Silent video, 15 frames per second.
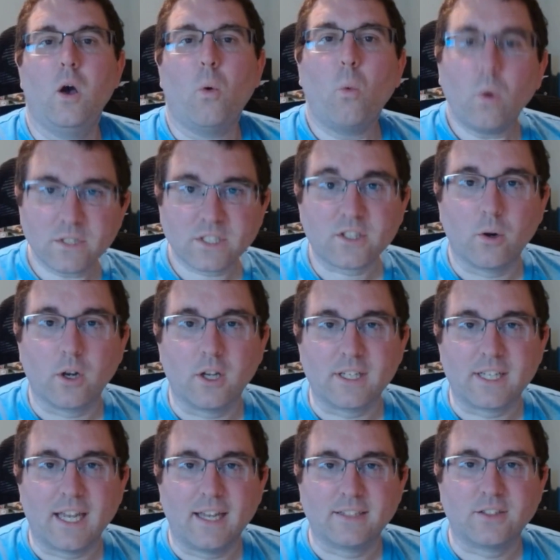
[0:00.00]
What's going on,
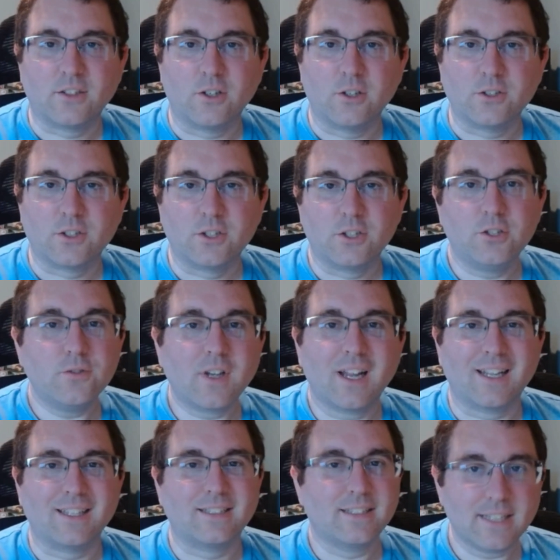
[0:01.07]
casters? You've got
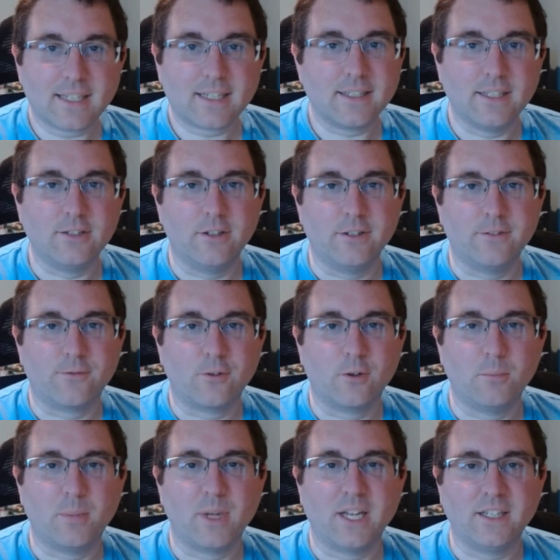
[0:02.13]
a sick Dylan
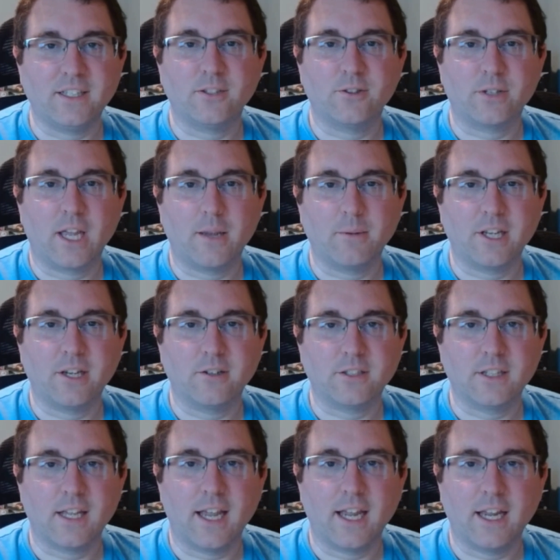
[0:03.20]
from Pandito Gaming here
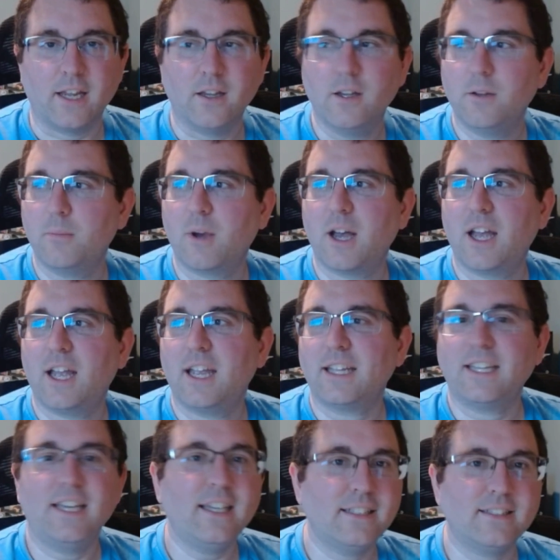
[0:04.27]
today. My
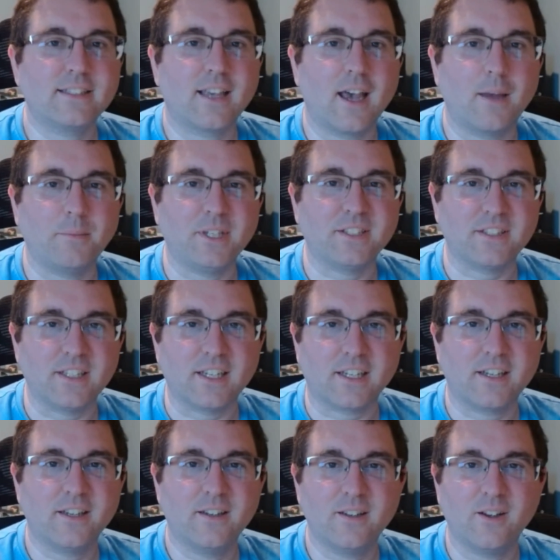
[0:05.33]
kids got me sick
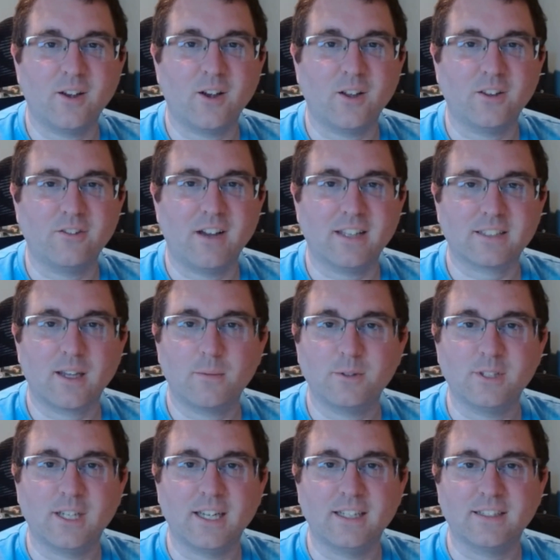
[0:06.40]
the last couple
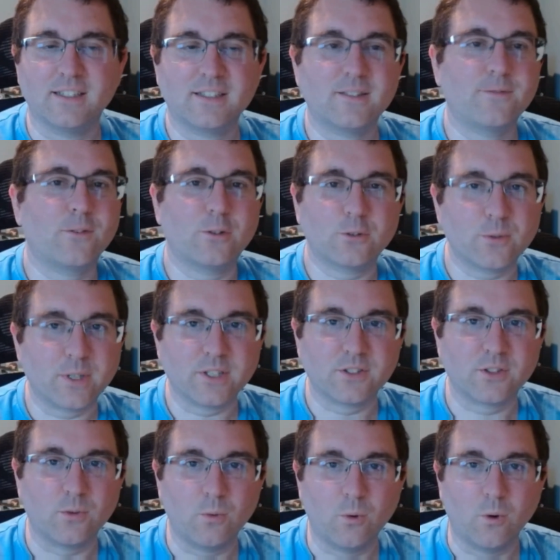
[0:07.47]
days. It's the first week of
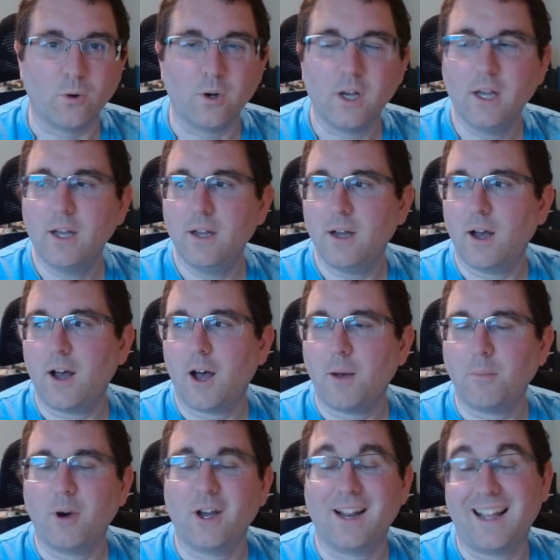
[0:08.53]
school,
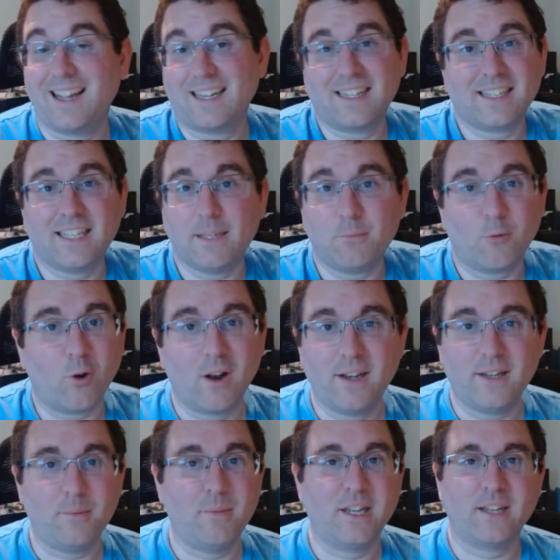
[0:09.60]
but I got to keep
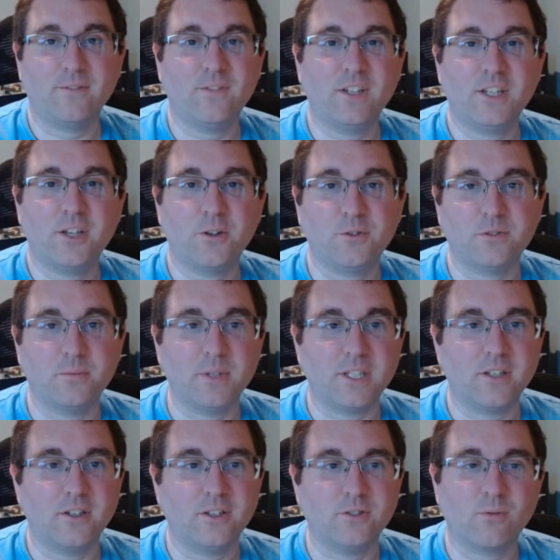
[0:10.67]
grinding, making videos
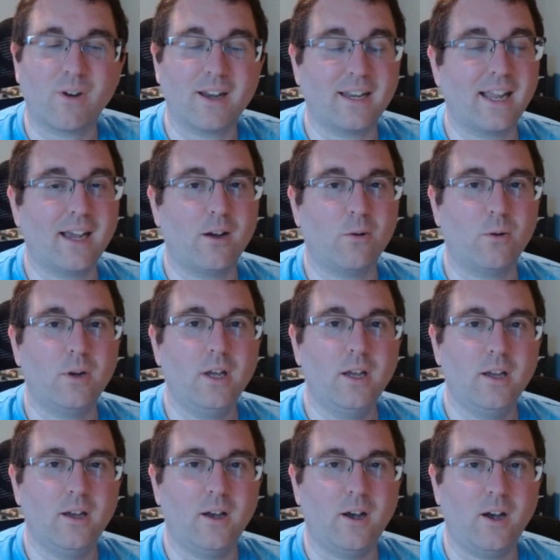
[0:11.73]
because right now,
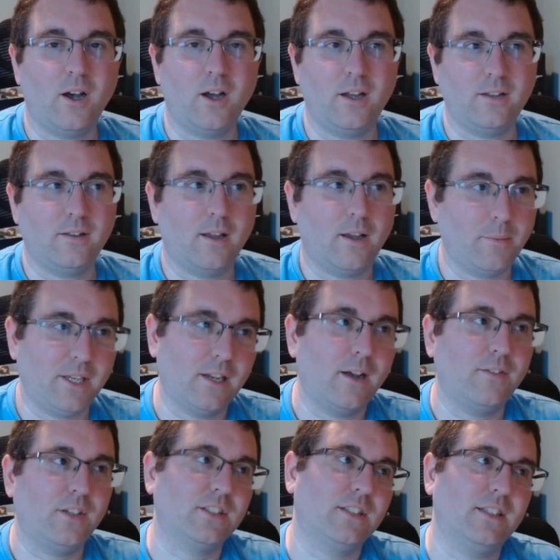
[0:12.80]

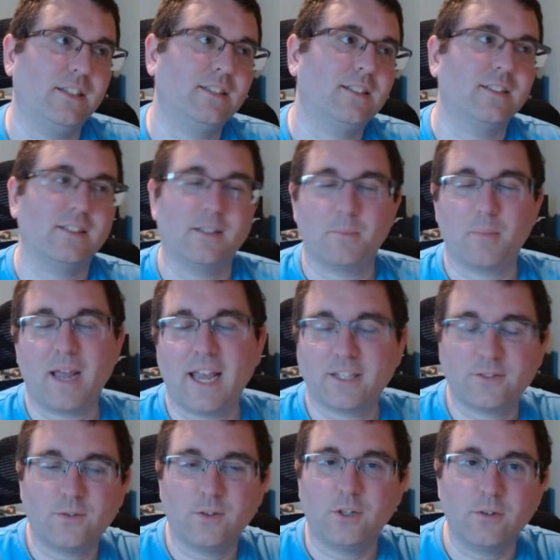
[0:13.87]
obviously this isn't the
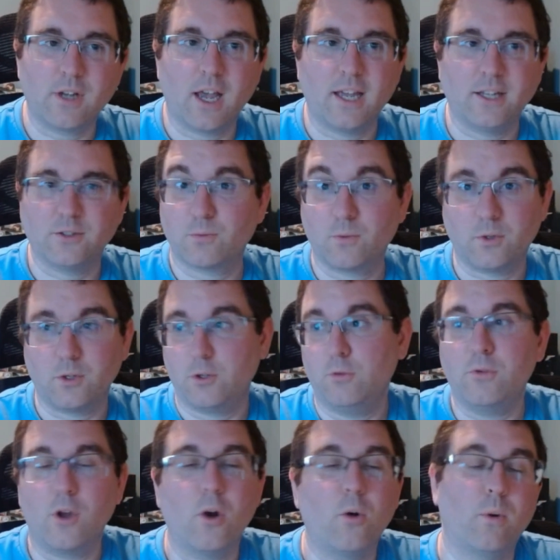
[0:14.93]
past for you guys. You
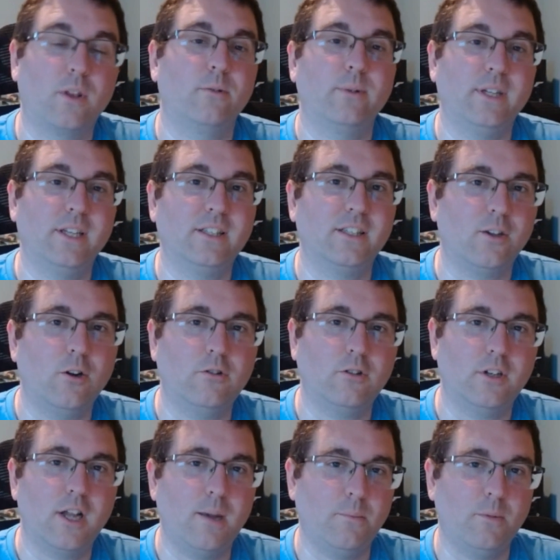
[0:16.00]
know whether we hit the goal or
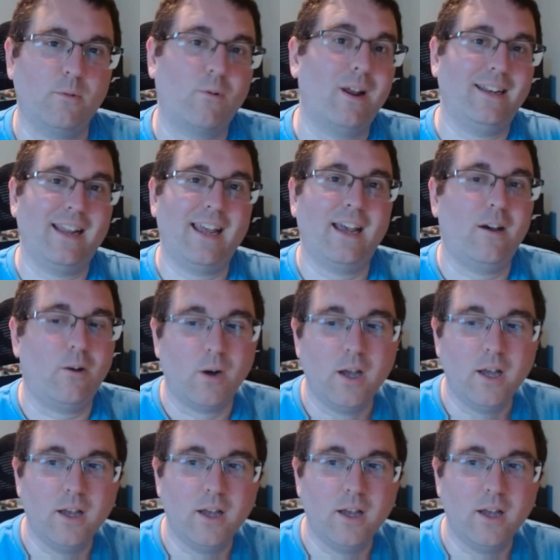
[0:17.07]
not, but right now,